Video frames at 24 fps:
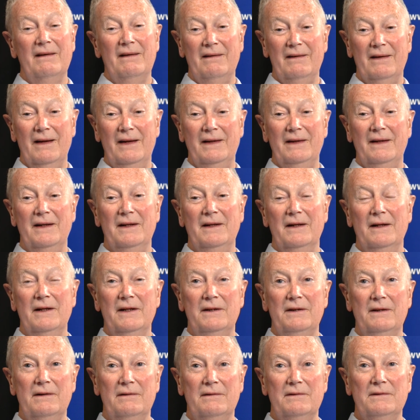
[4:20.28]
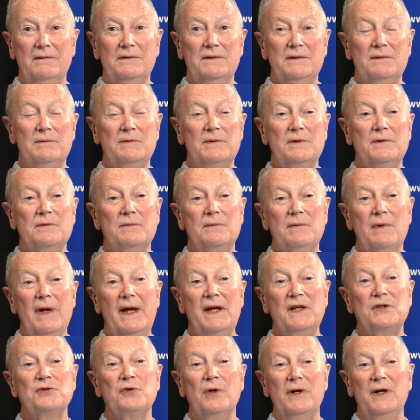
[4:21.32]
They did an
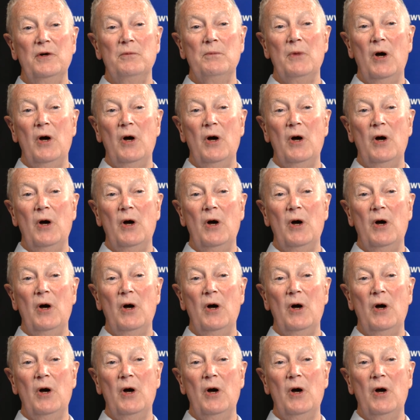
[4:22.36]
X-ray on